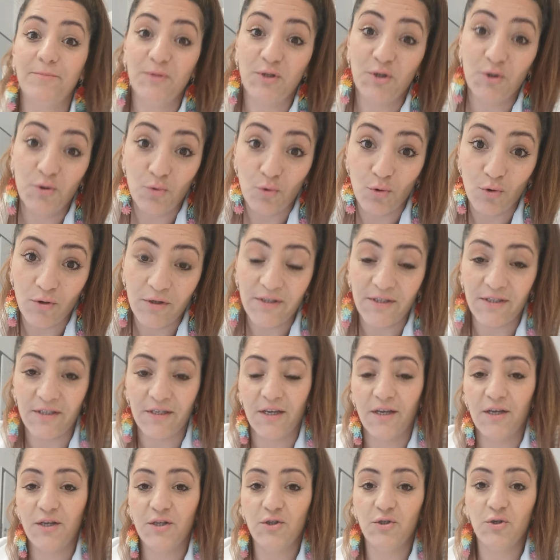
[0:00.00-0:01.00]

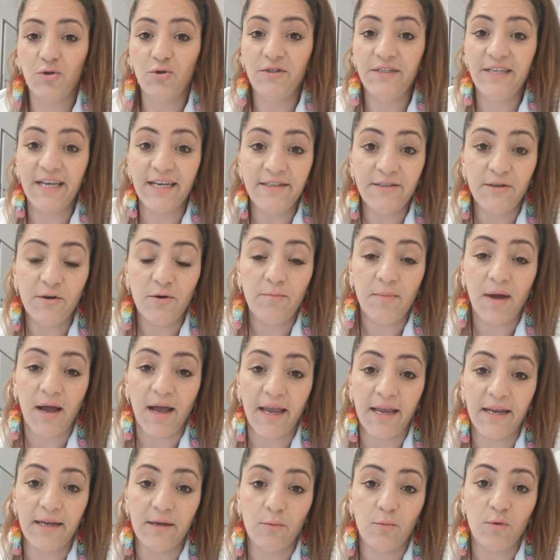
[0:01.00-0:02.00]
tools to
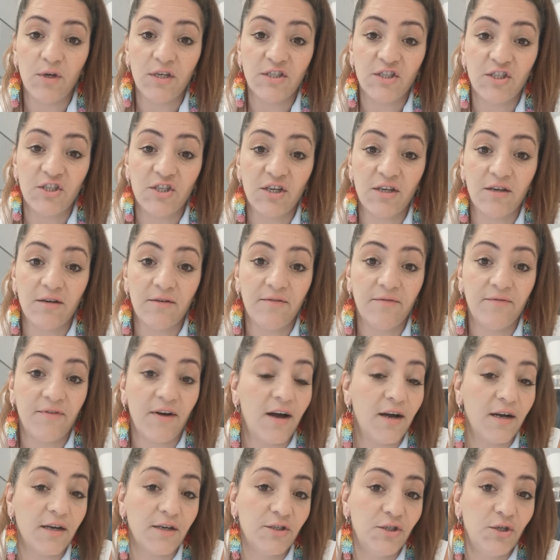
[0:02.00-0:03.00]
determine which
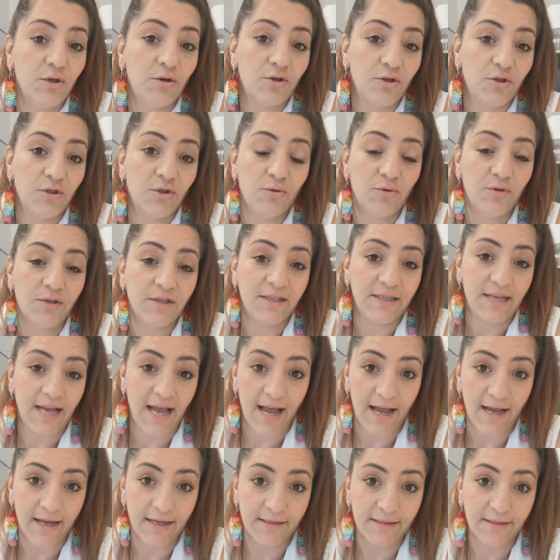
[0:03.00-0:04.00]
Fach your student
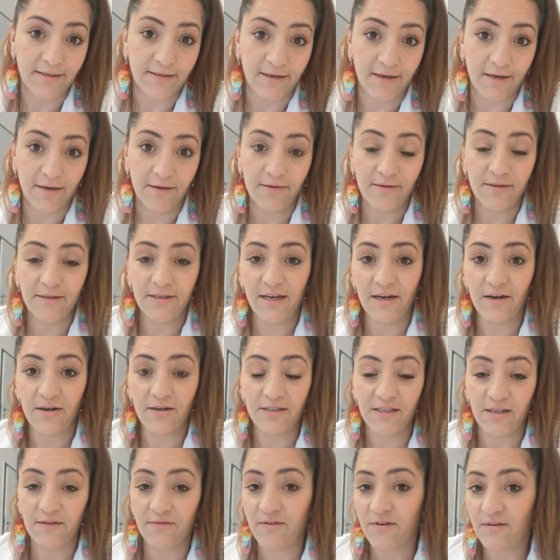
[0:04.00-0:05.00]
has. Yeah? There are
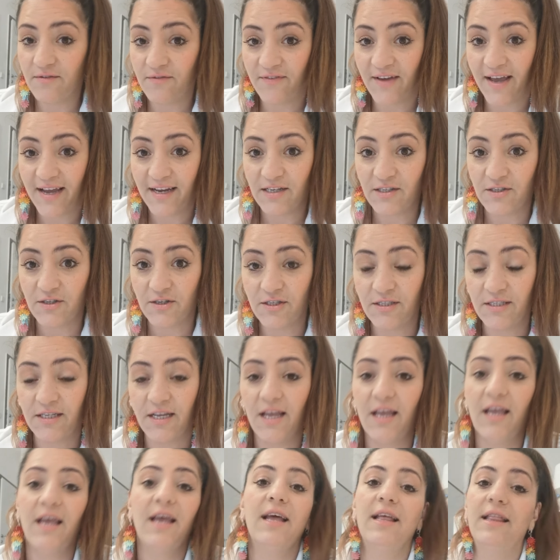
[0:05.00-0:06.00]
different factors
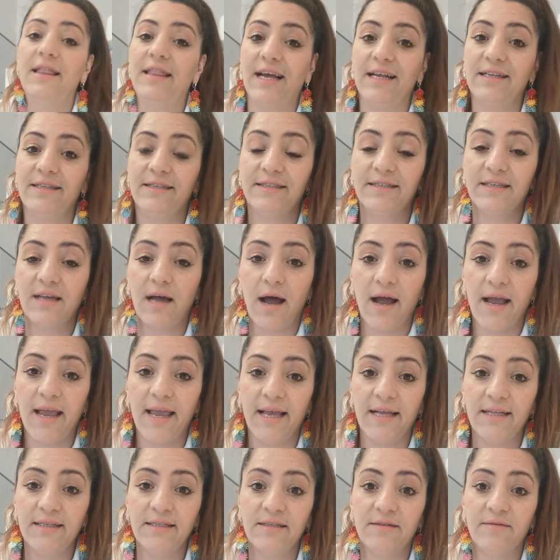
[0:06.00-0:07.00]
that
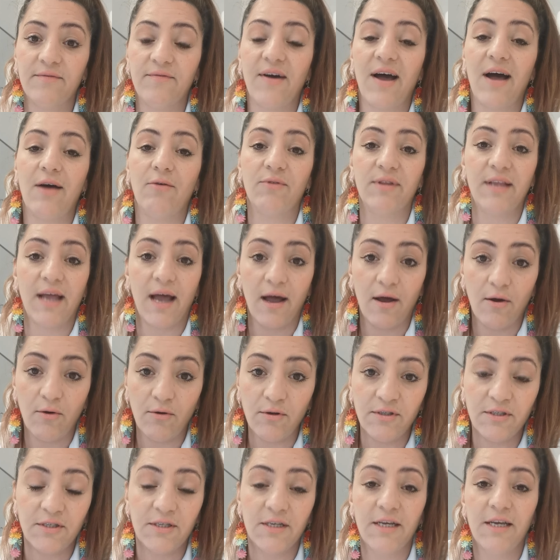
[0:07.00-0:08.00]
science found
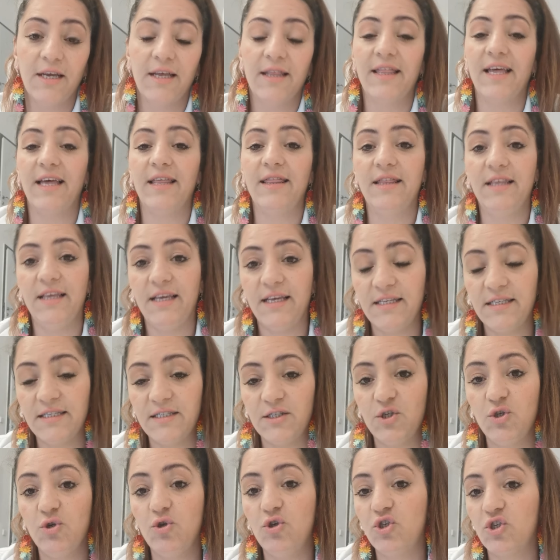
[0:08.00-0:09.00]
out that
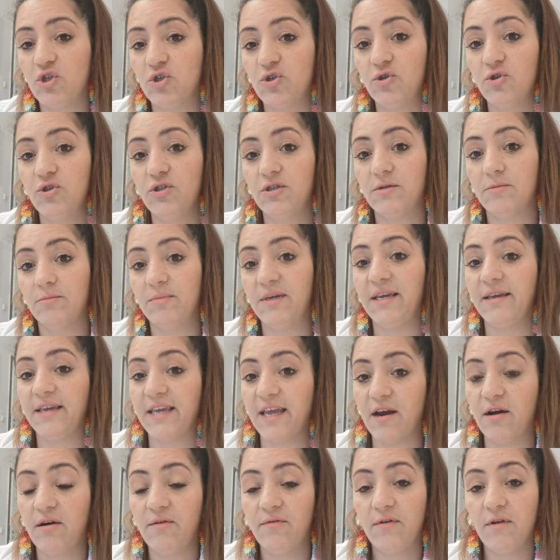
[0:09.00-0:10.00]
these you should be
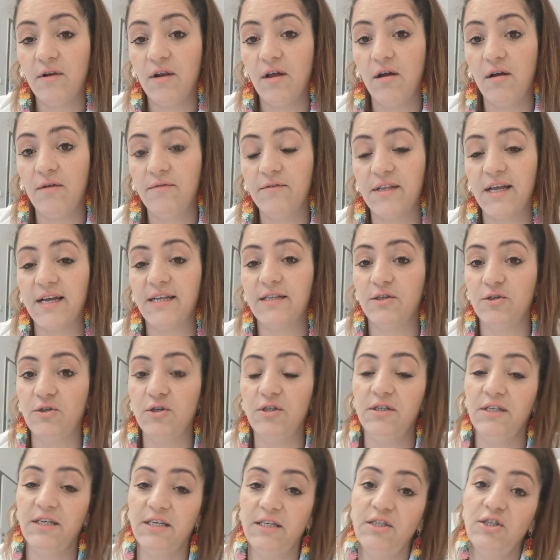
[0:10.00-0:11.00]
careful of, that
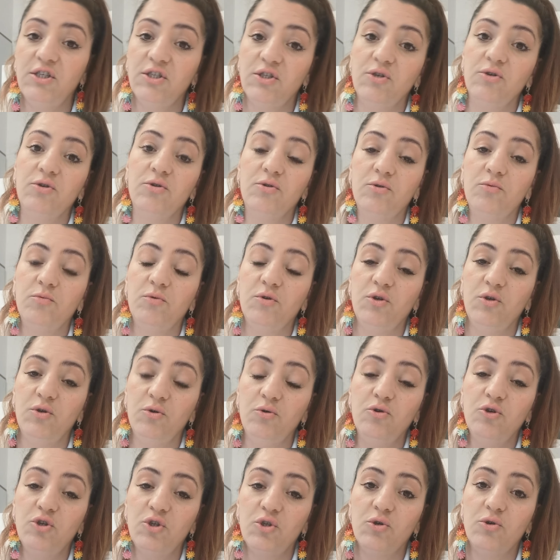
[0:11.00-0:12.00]

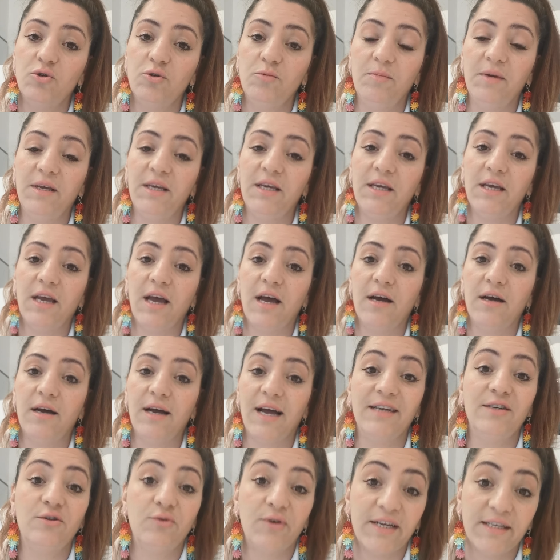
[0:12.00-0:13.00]
you should be
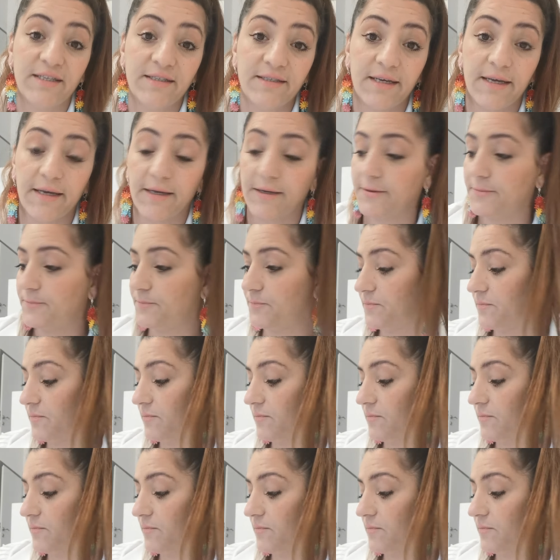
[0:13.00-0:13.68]
addressing.